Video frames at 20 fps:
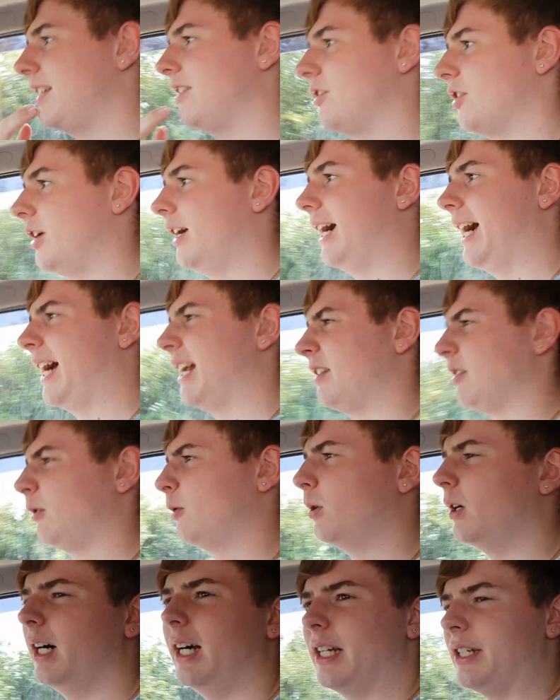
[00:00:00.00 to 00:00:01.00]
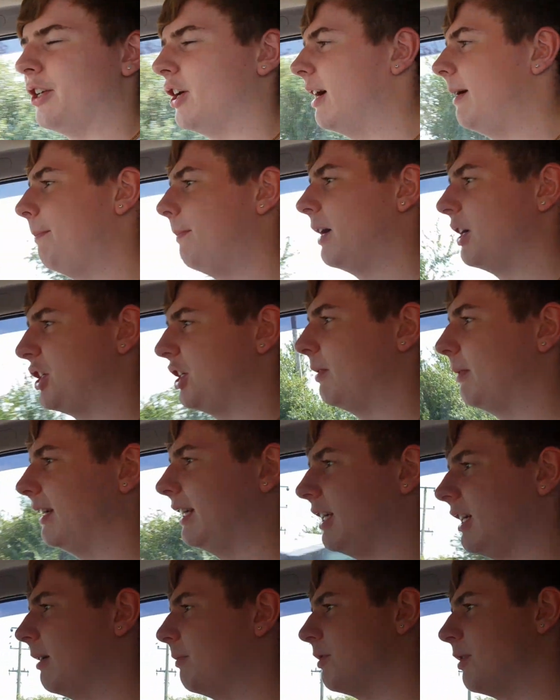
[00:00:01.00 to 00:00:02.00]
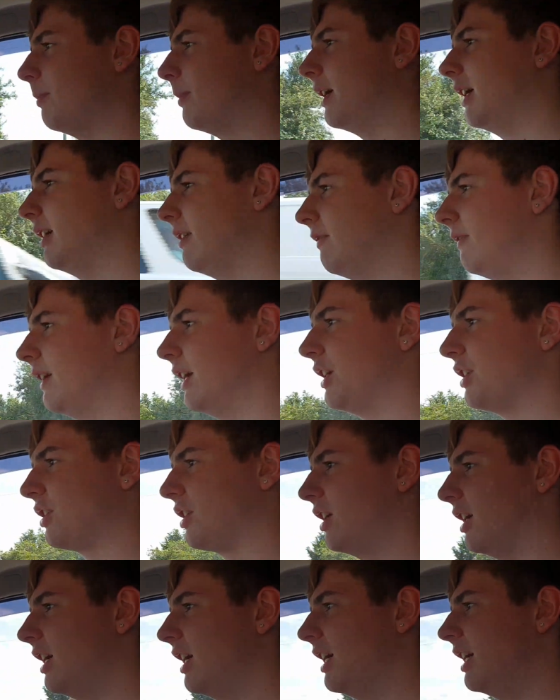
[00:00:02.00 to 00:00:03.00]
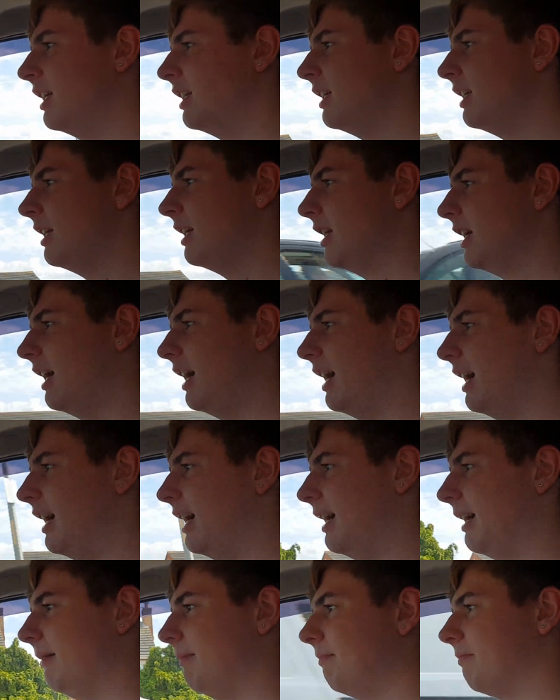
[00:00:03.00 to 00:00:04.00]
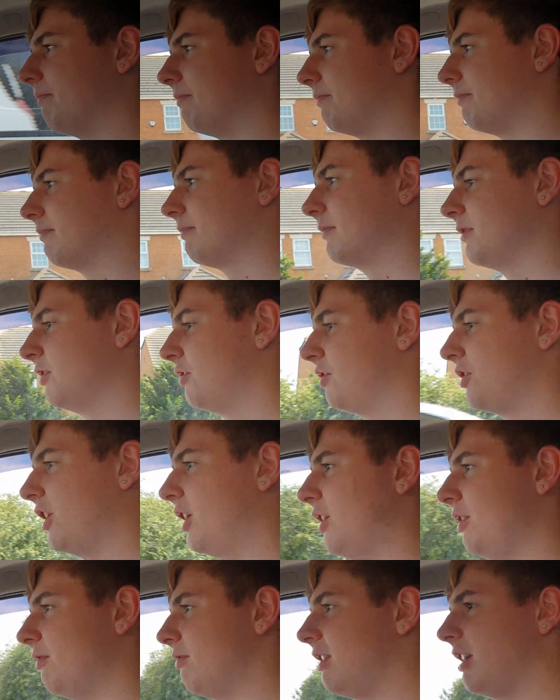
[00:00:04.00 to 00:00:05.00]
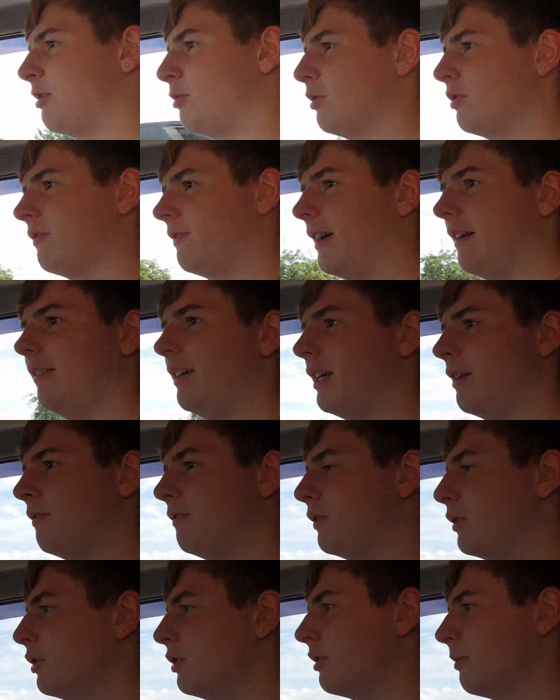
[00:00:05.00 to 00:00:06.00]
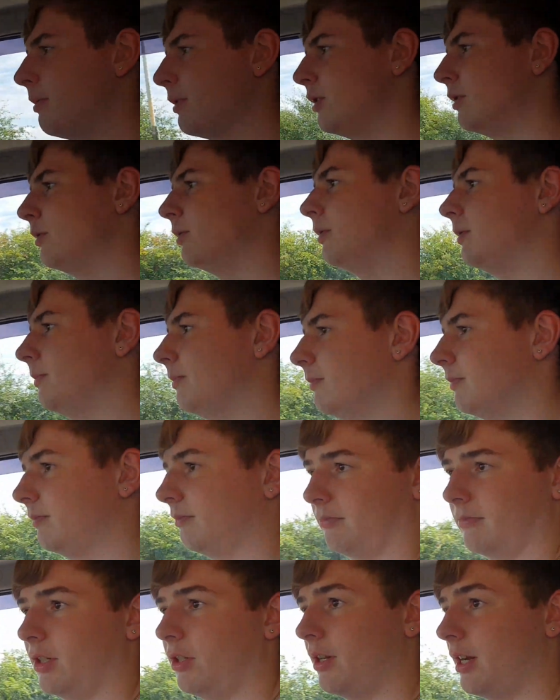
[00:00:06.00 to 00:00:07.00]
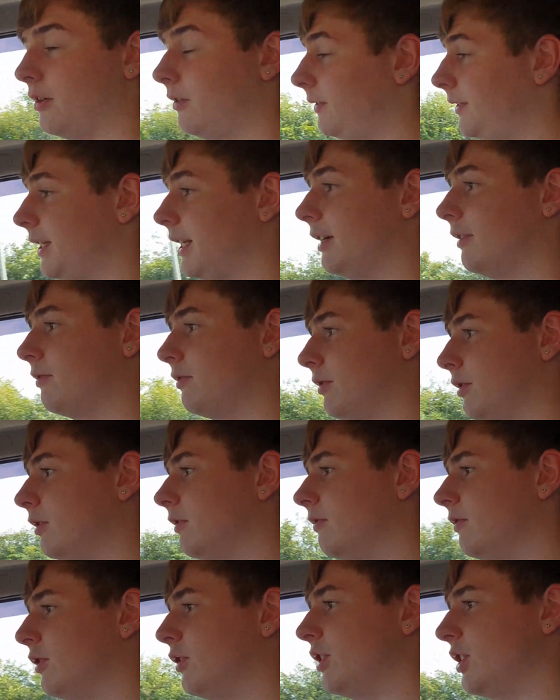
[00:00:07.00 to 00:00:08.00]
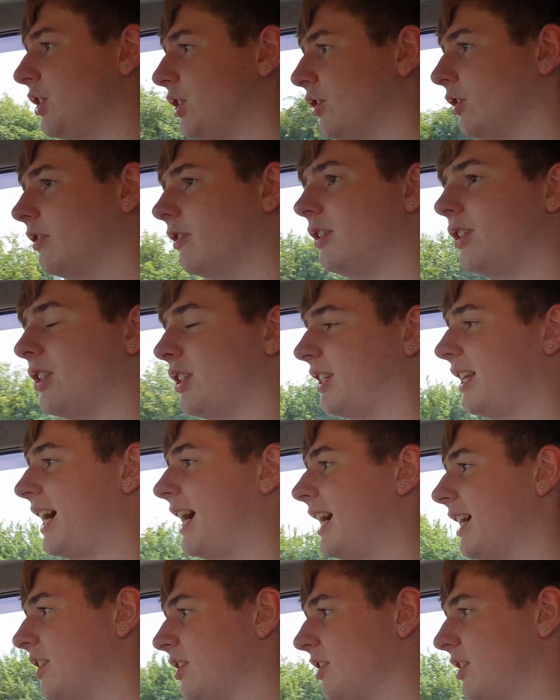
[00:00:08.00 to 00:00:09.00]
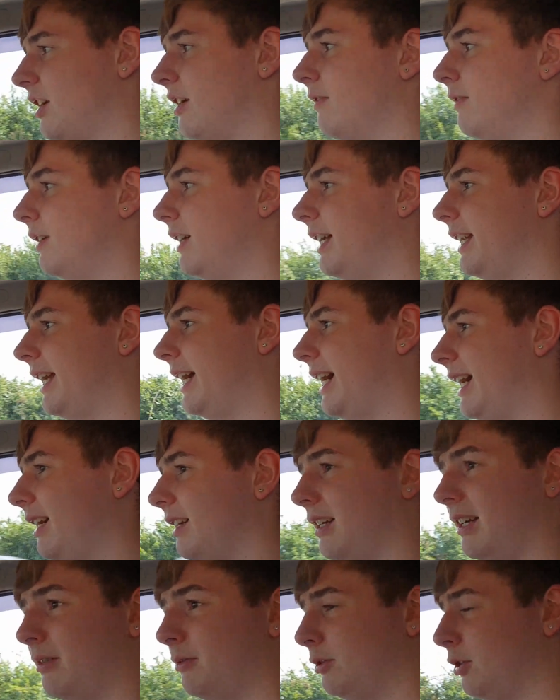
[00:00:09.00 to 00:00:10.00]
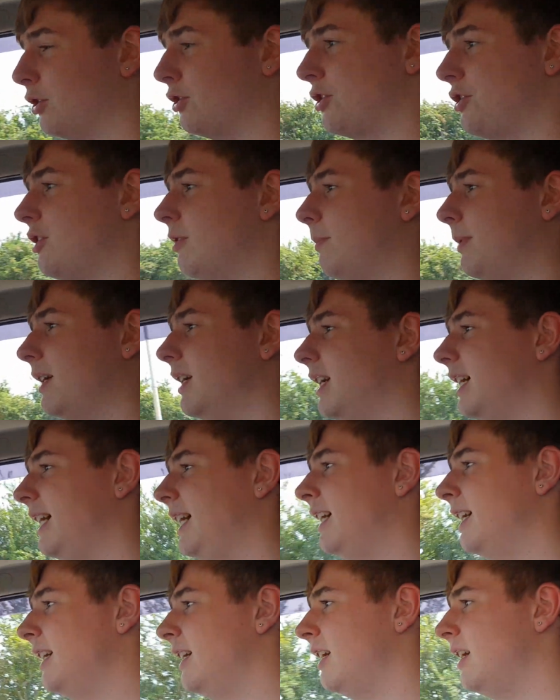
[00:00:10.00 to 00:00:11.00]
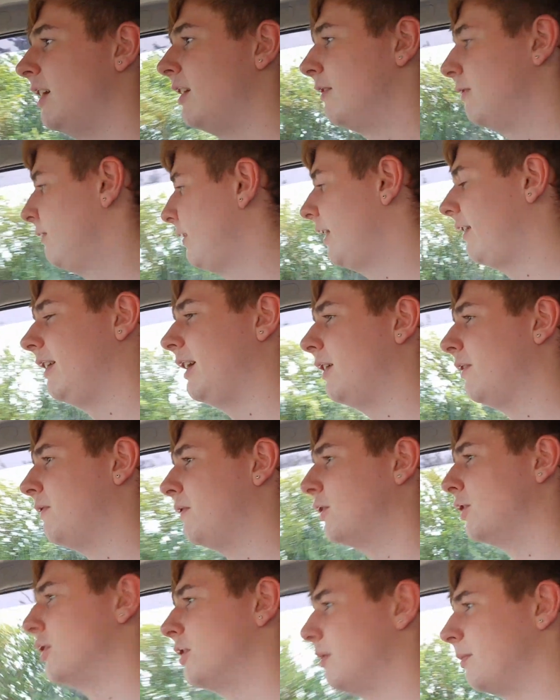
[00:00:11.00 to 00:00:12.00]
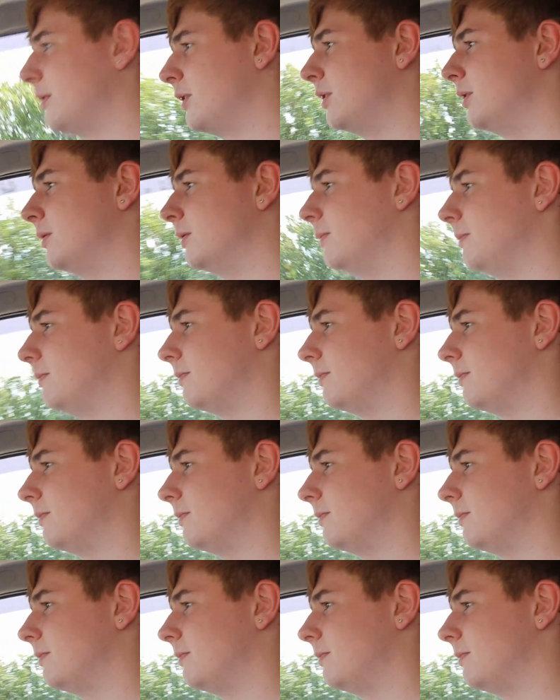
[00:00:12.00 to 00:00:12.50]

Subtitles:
I had quite a tight budget when it comes to buying a first car. So this was very affordable, but obviously I've gone through insurance, tax, stuff like that, cost to buy, very affordable,